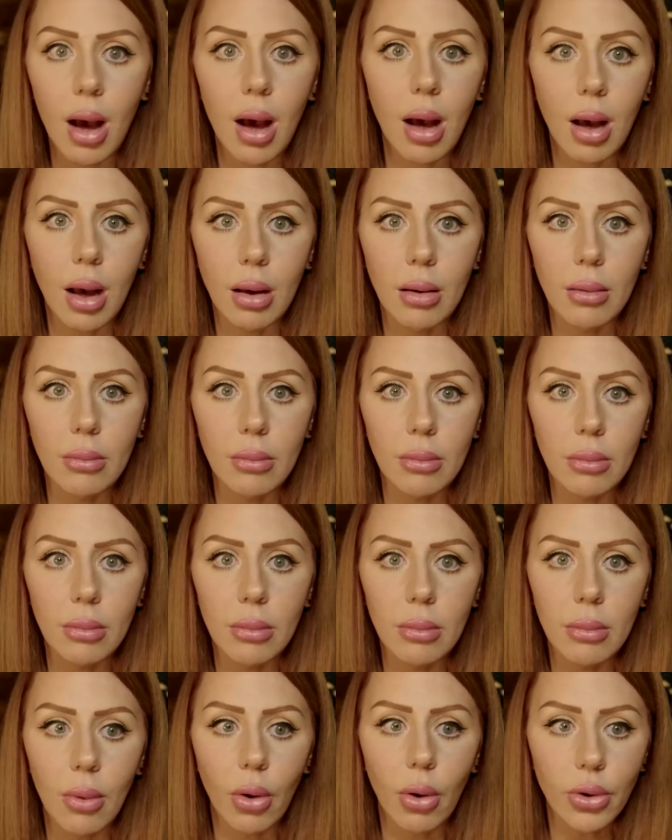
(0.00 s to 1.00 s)

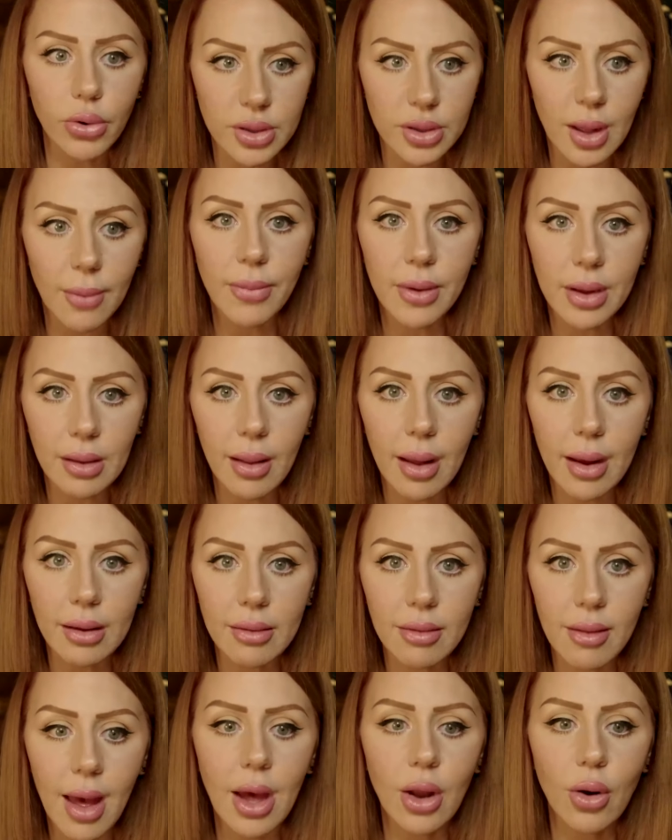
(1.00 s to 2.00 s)
or something
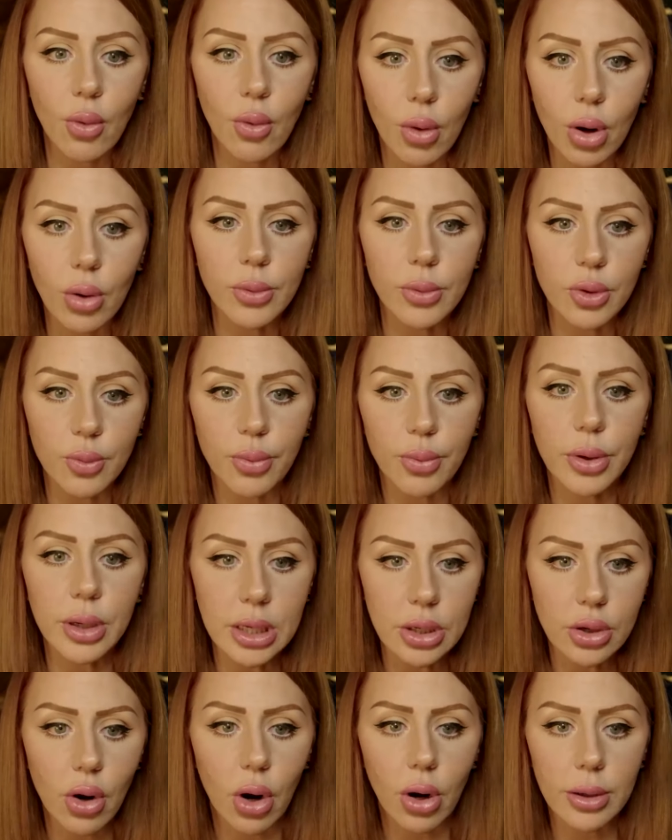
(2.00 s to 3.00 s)
like that, or it was
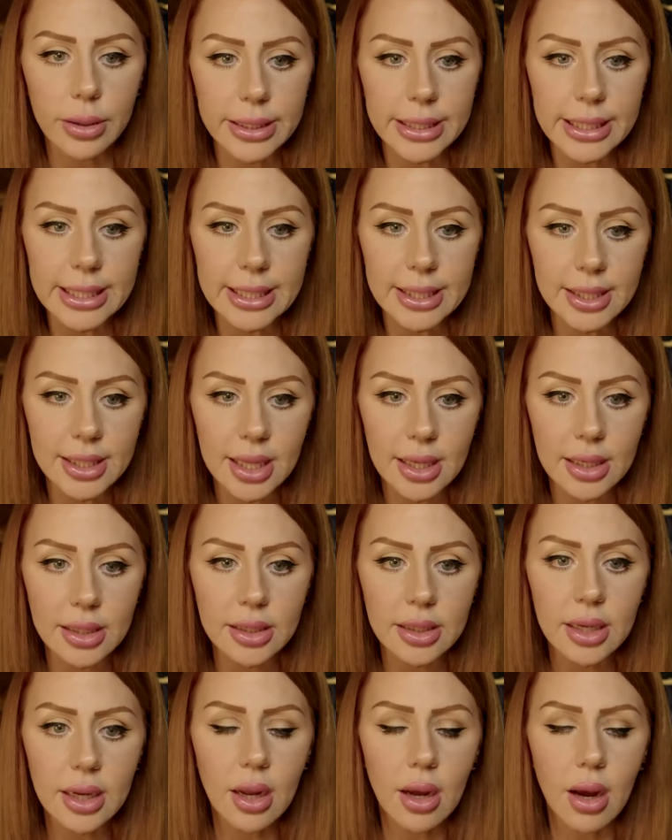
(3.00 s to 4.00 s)
pretty darn
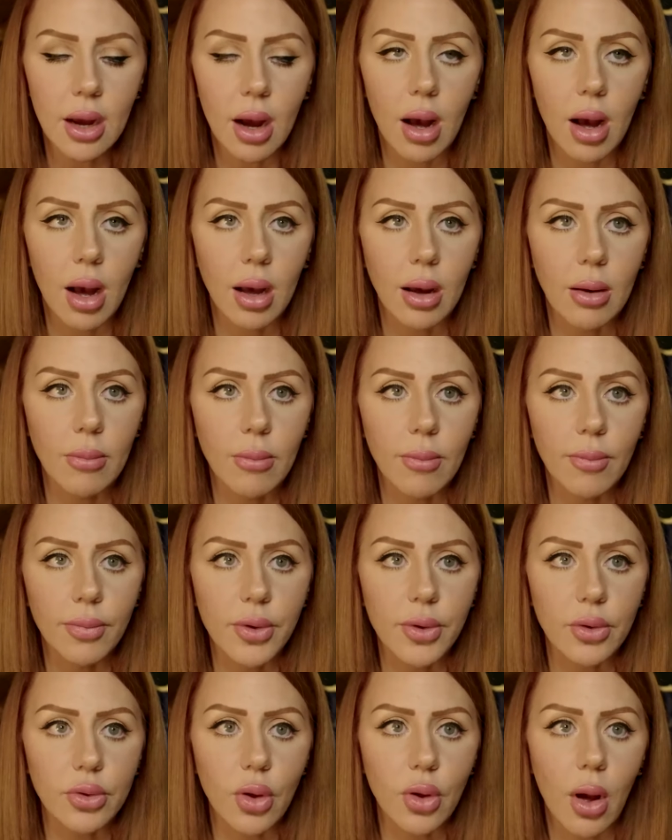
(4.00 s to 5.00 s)
decent.
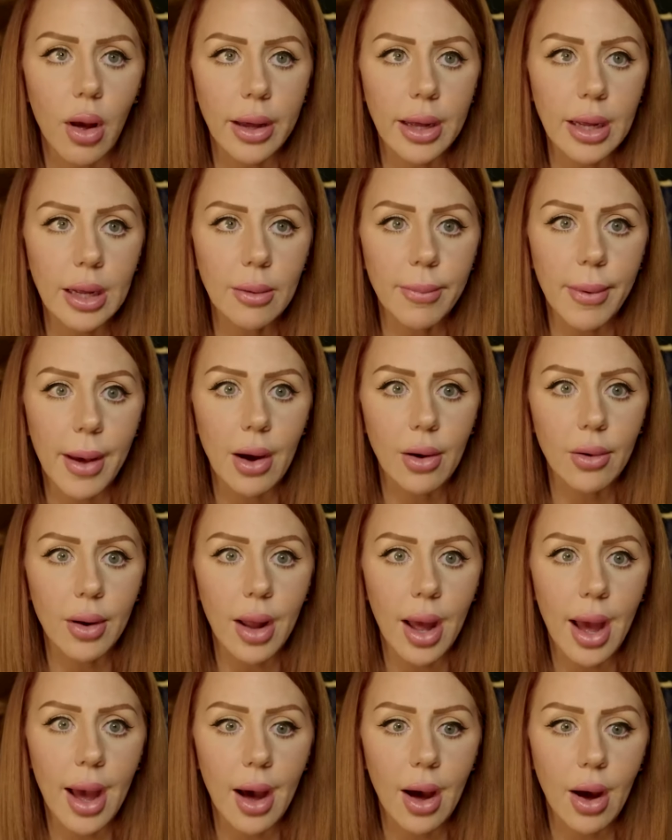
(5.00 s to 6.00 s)
They're talking
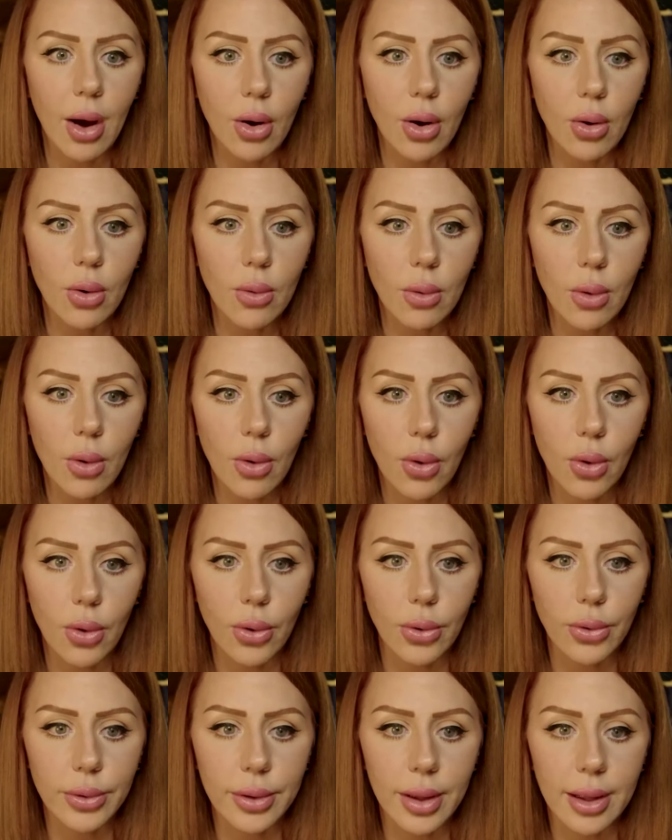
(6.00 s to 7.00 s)
about how,
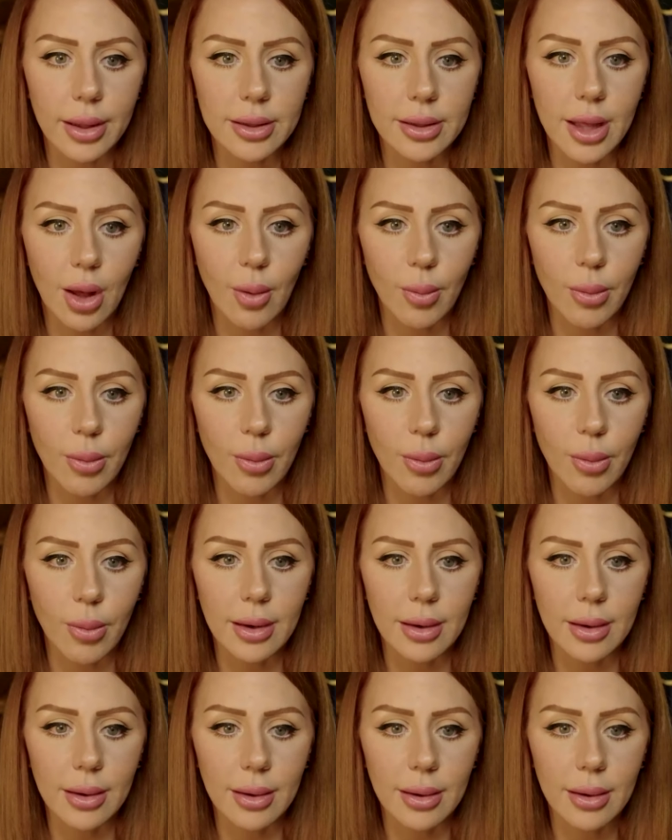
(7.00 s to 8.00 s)
hold on, tell me,
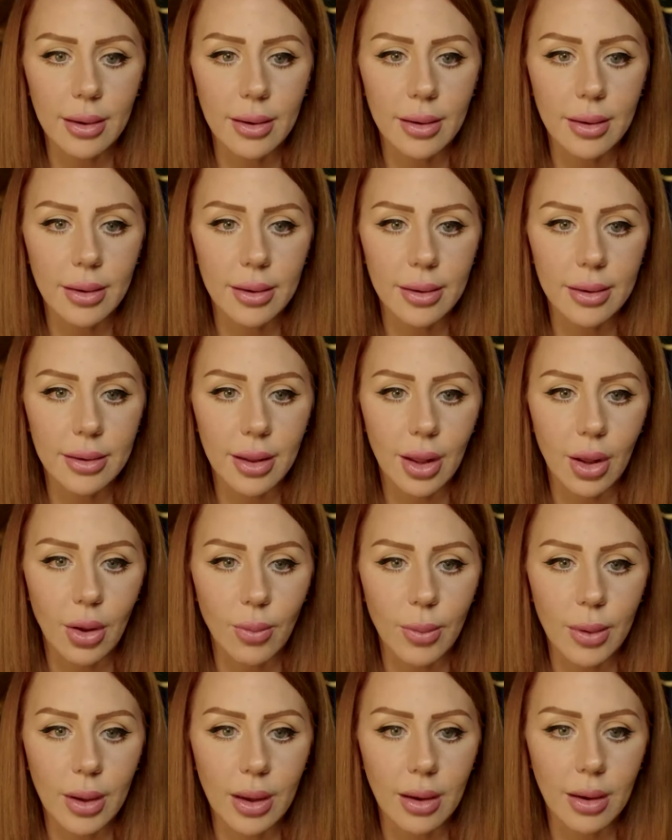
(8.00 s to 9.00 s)
bud,
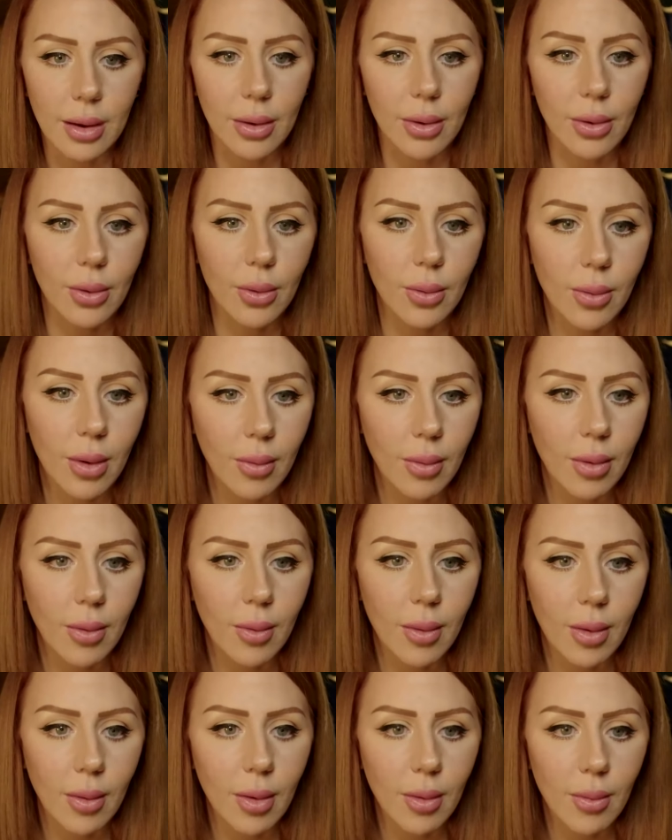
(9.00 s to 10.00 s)
tell me, what,
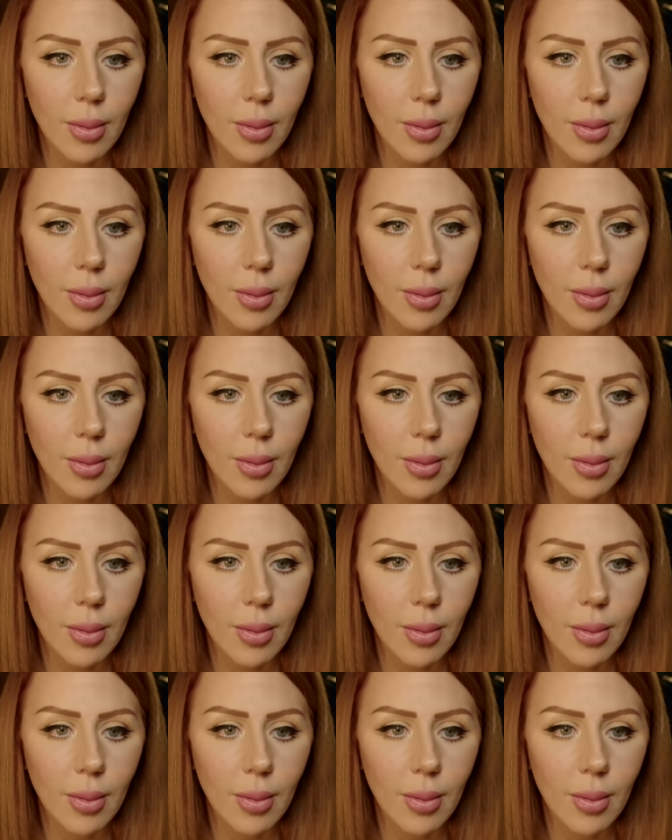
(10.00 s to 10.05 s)
hold